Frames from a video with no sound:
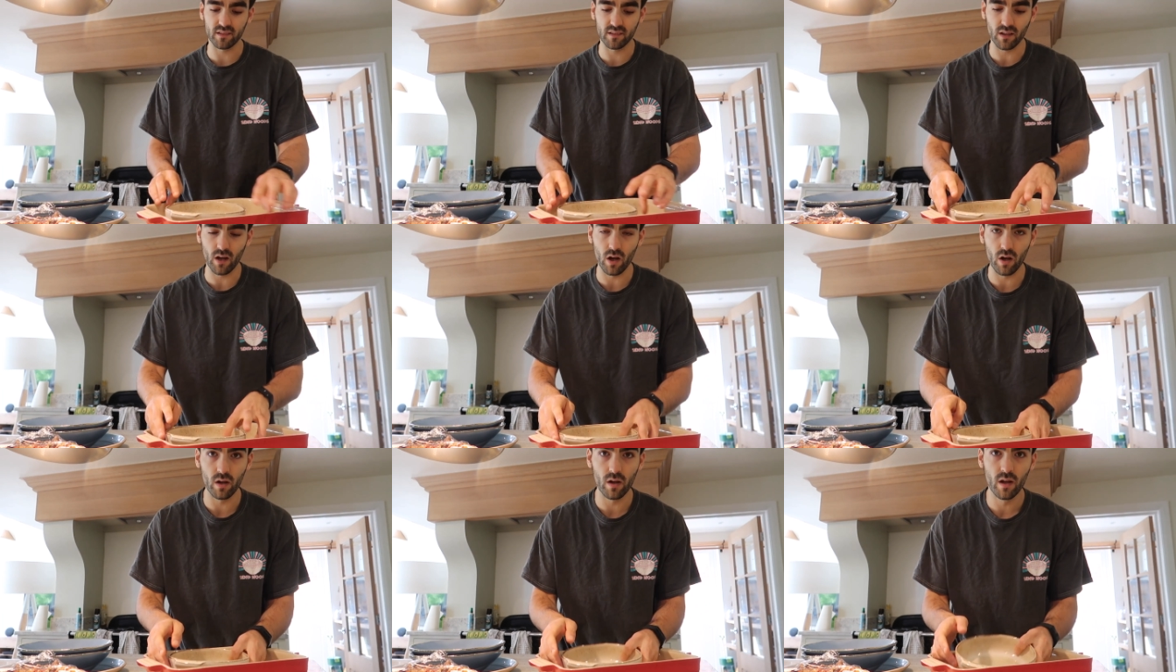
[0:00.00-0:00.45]

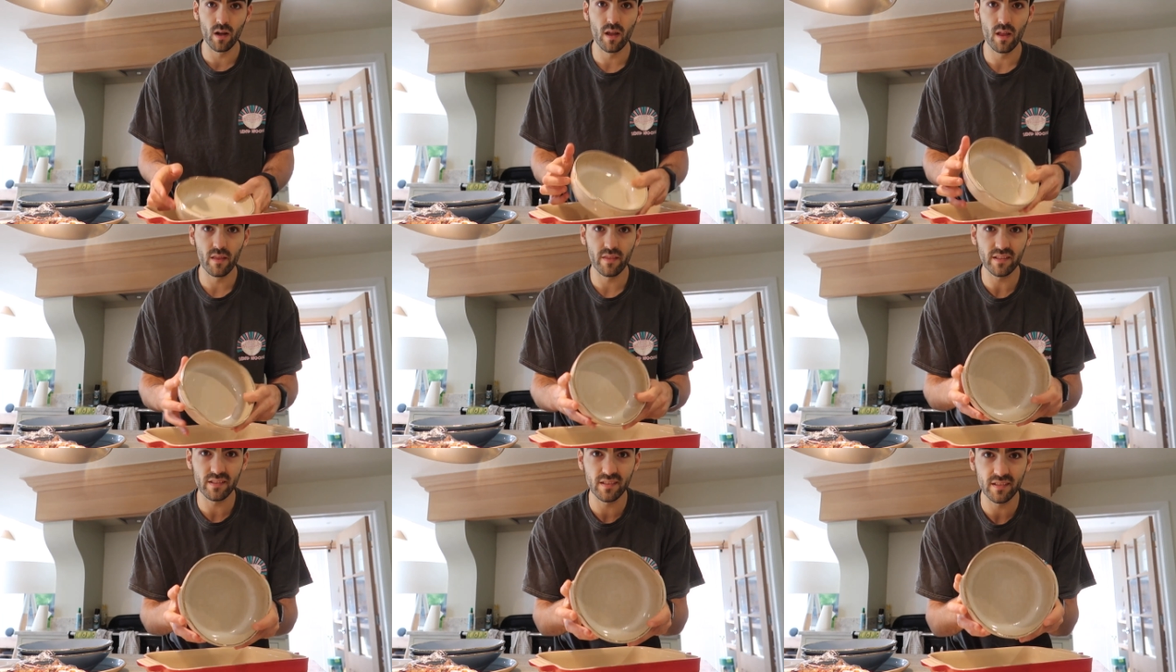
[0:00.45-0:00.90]
So
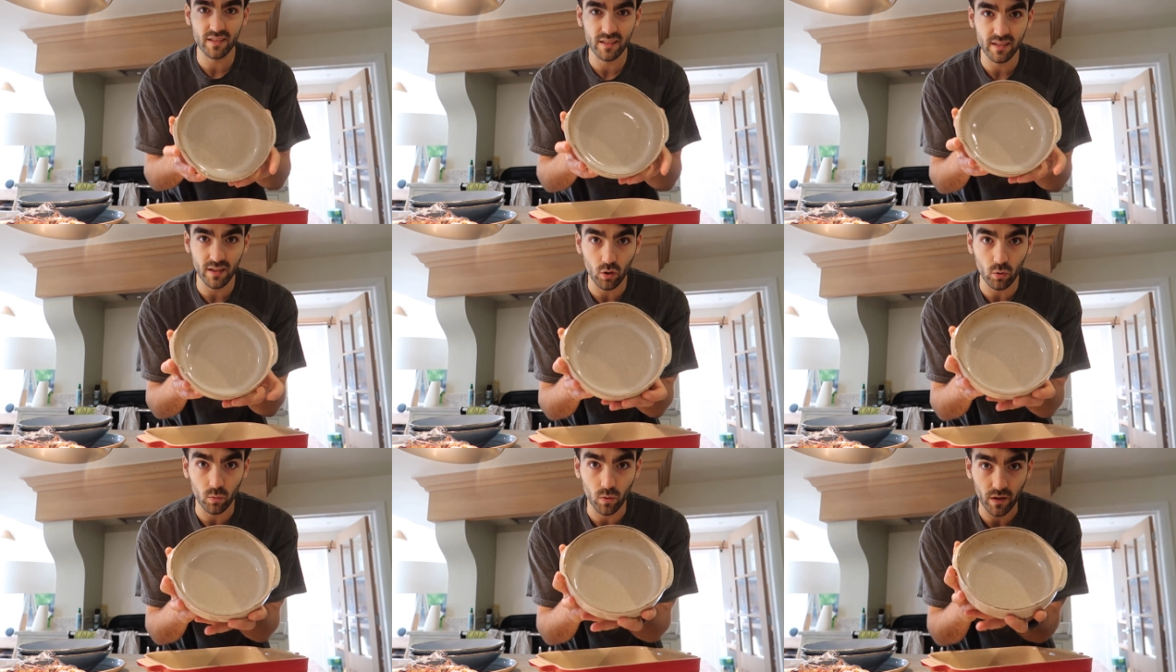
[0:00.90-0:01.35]
this is a
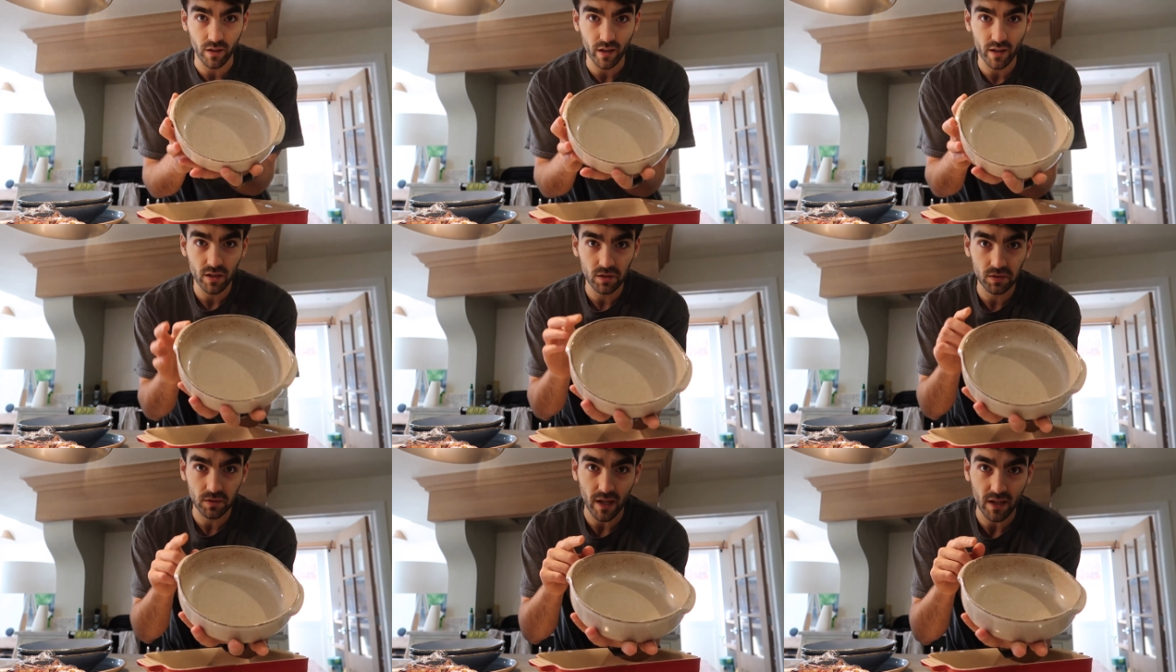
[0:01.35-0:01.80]
little one. I
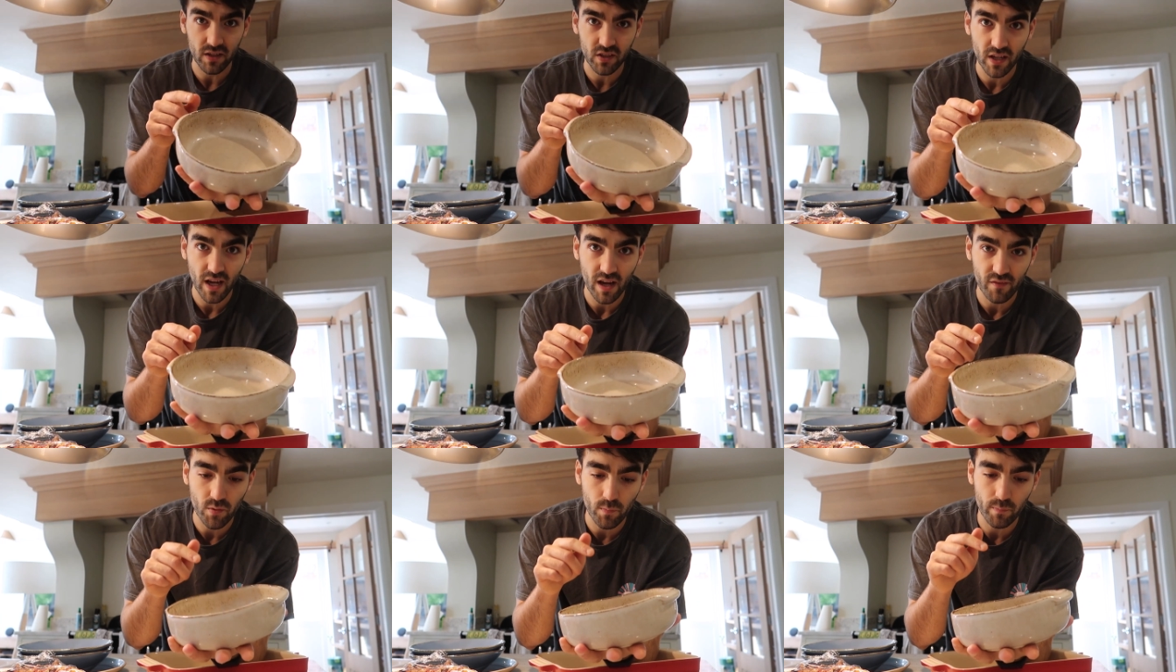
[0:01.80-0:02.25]
used to
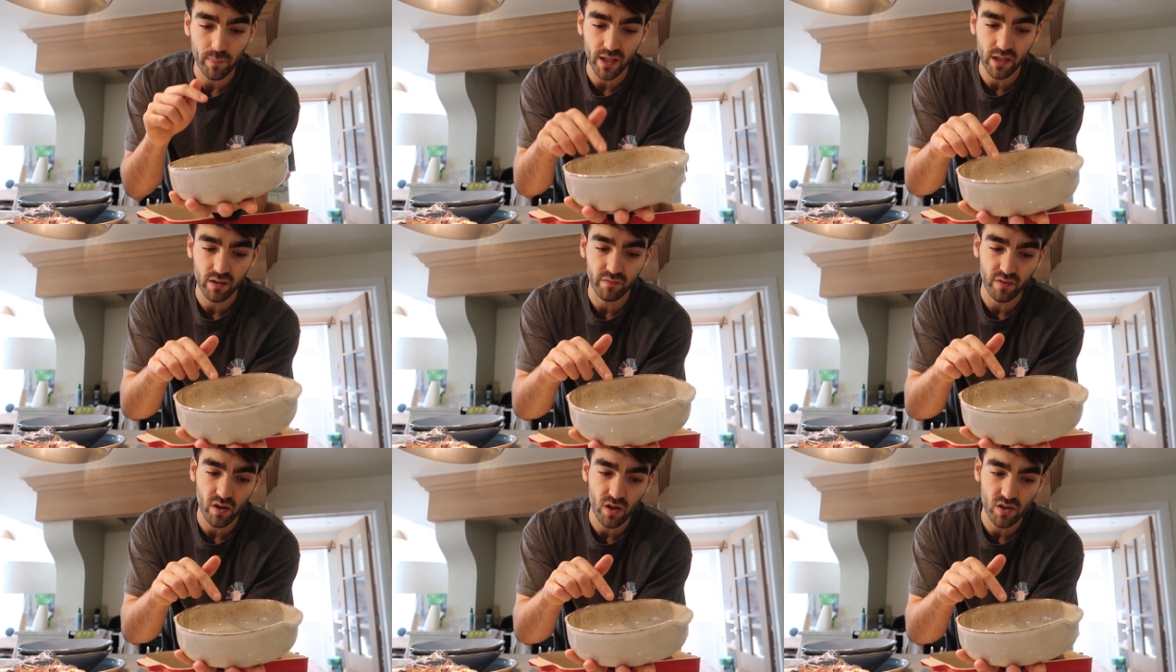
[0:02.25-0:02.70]
actually have a
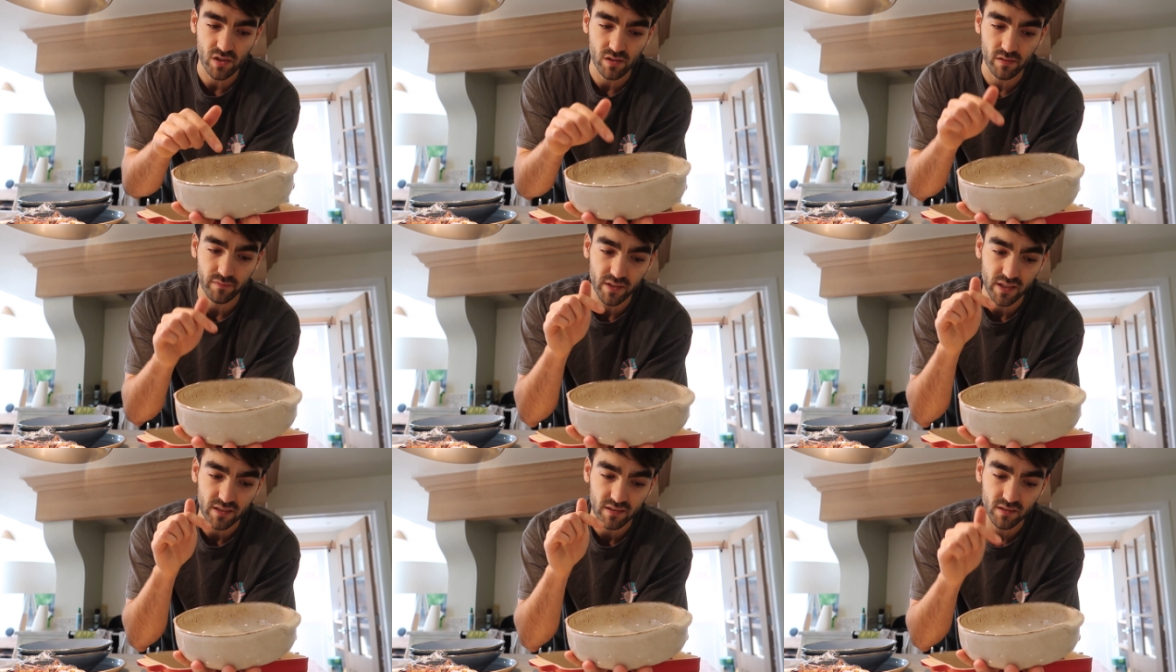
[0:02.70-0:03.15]
bigger version
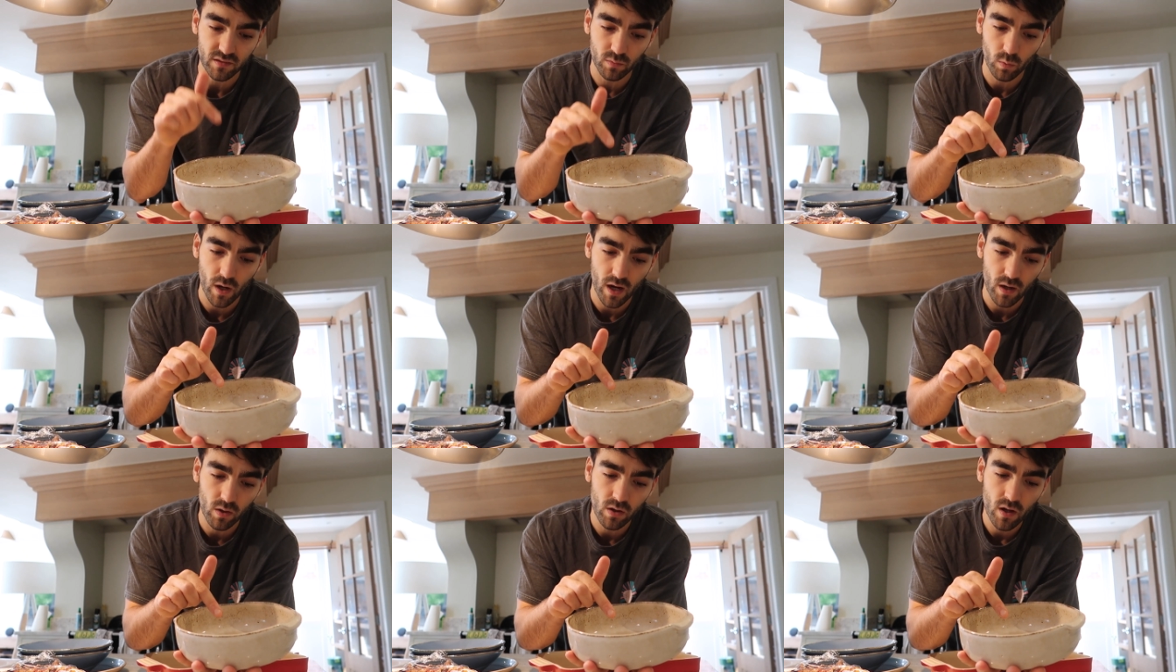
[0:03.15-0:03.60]
of this as
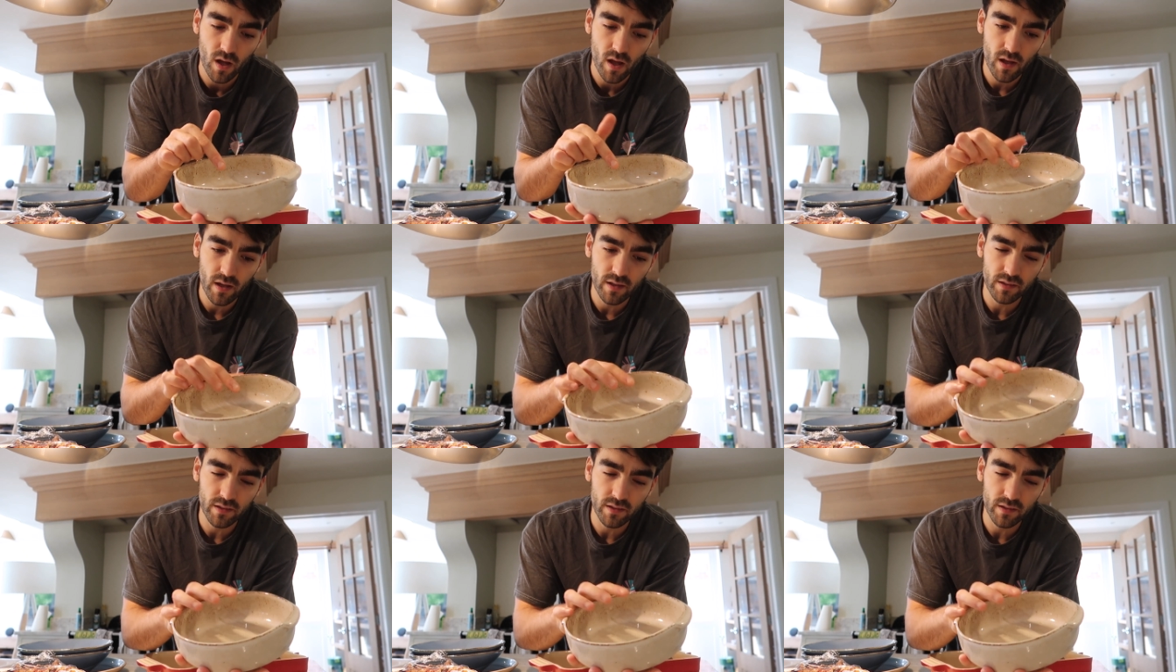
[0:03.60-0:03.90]
well.